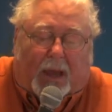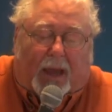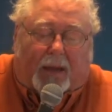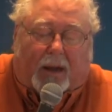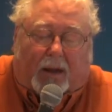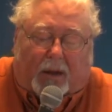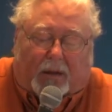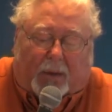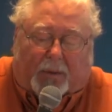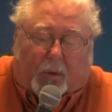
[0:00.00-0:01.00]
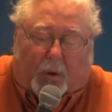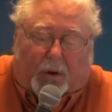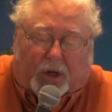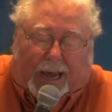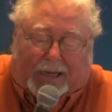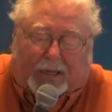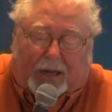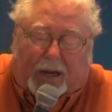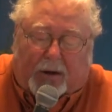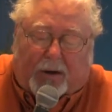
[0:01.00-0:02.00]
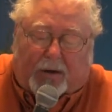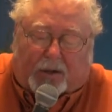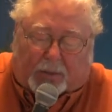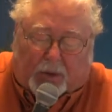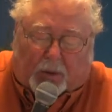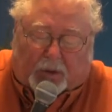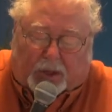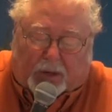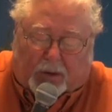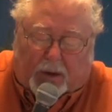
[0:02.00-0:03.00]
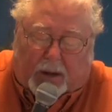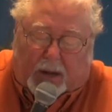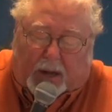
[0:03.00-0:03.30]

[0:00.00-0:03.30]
And I looked up the word chastening here, and there's some notes here.